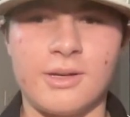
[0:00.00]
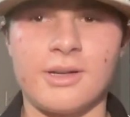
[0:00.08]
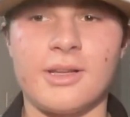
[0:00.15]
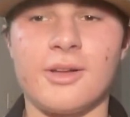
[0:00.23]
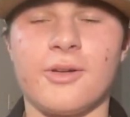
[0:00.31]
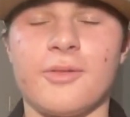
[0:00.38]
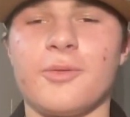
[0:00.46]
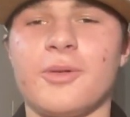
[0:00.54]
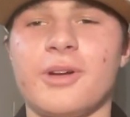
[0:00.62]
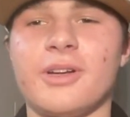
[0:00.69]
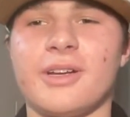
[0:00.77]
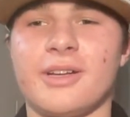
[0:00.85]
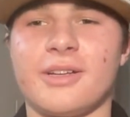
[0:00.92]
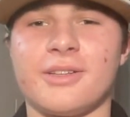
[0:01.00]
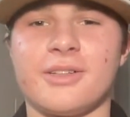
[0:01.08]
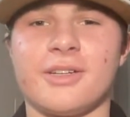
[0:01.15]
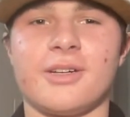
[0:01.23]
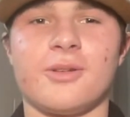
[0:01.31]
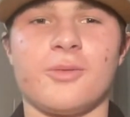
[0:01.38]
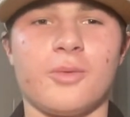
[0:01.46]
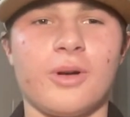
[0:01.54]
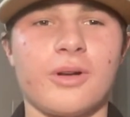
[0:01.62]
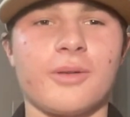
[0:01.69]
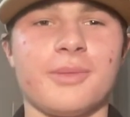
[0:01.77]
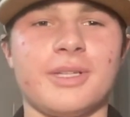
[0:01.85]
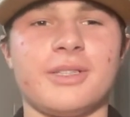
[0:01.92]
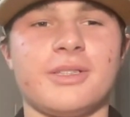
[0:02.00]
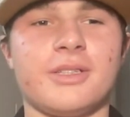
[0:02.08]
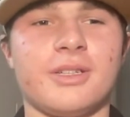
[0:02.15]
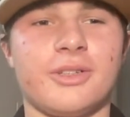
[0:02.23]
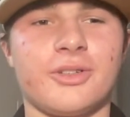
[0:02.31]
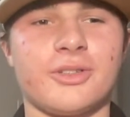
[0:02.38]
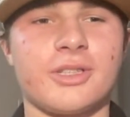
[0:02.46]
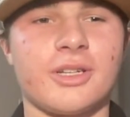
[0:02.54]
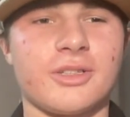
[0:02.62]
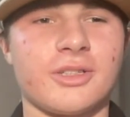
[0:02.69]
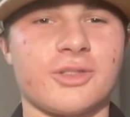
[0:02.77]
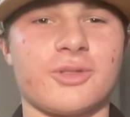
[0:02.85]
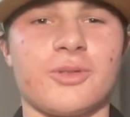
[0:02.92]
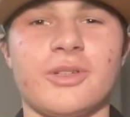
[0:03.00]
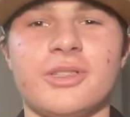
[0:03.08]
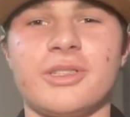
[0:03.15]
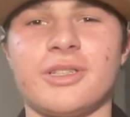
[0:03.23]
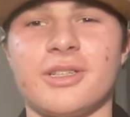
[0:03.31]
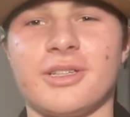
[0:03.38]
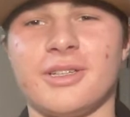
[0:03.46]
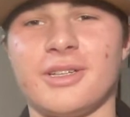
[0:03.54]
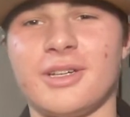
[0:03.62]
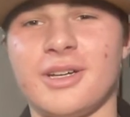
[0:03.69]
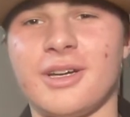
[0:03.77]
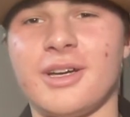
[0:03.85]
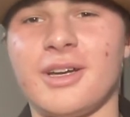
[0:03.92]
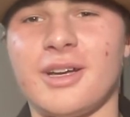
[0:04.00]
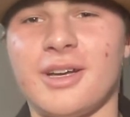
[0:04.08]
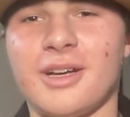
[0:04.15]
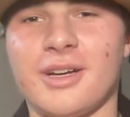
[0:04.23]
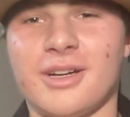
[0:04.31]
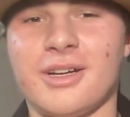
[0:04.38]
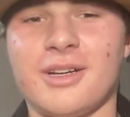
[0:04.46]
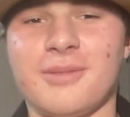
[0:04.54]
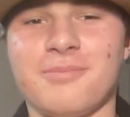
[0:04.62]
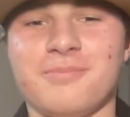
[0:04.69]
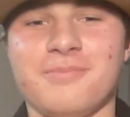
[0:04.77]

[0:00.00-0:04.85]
Hello everyone, and welcome into your Celtics source. A